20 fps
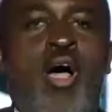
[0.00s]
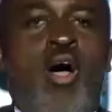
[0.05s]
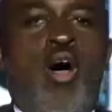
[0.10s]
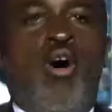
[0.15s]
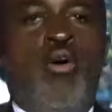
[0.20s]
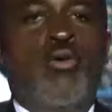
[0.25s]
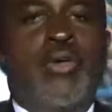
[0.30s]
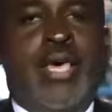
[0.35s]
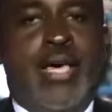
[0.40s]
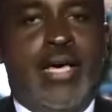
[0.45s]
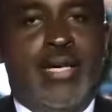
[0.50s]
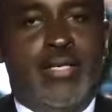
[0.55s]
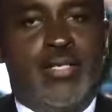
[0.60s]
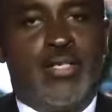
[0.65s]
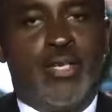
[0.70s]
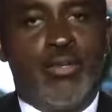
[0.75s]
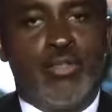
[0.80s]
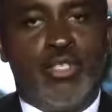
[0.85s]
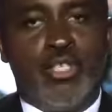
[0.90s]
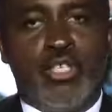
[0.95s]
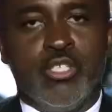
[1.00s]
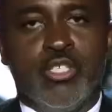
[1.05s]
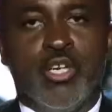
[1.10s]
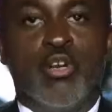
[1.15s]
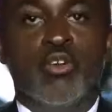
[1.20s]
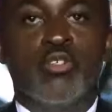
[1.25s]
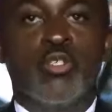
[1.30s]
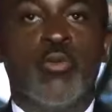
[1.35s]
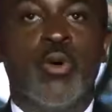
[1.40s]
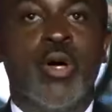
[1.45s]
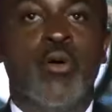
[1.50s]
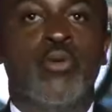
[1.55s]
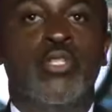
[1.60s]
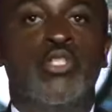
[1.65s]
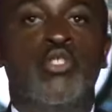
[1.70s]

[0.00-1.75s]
Okay, so Chidozie goes away with